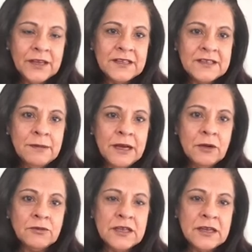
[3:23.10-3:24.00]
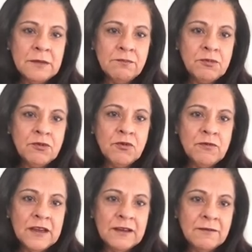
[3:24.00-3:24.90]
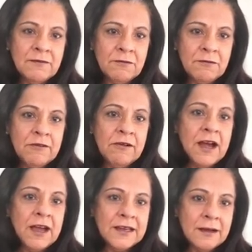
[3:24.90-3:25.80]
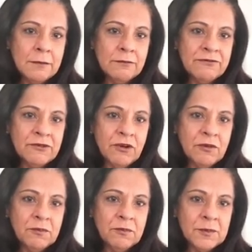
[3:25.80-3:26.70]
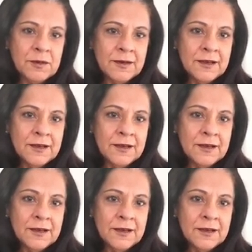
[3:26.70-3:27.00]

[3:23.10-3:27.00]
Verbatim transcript: It's about improving where I come from